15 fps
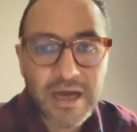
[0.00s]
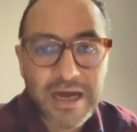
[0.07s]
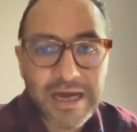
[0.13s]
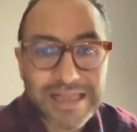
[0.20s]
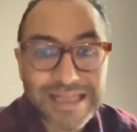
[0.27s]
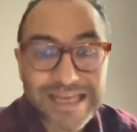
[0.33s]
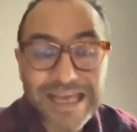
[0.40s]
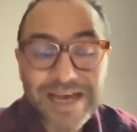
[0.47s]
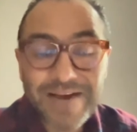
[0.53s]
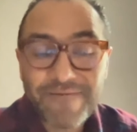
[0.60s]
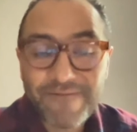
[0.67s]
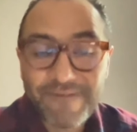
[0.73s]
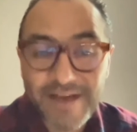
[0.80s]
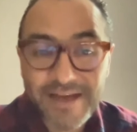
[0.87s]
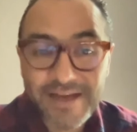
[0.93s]
And they
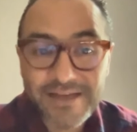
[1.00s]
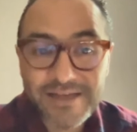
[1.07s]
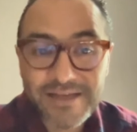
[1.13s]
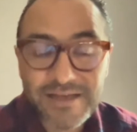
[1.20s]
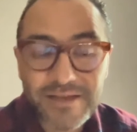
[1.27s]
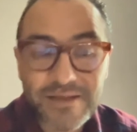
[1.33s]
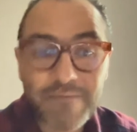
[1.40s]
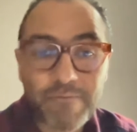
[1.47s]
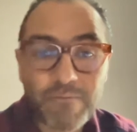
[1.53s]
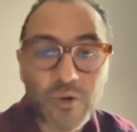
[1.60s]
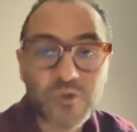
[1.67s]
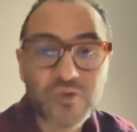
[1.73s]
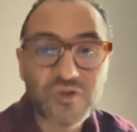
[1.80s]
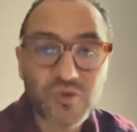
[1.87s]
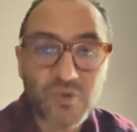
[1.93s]
affect the
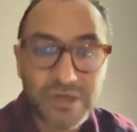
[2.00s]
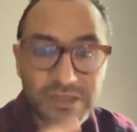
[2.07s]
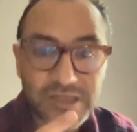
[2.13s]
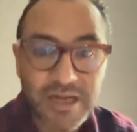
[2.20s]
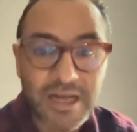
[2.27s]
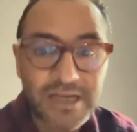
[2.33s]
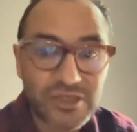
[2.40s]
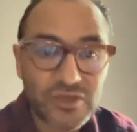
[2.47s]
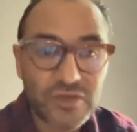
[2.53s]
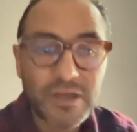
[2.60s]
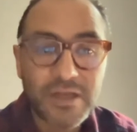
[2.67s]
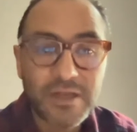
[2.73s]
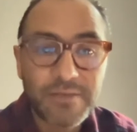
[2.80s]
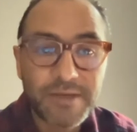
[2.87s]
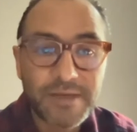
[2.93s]

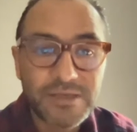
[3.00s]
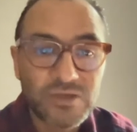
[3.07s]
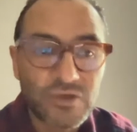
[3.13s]
post-translational events,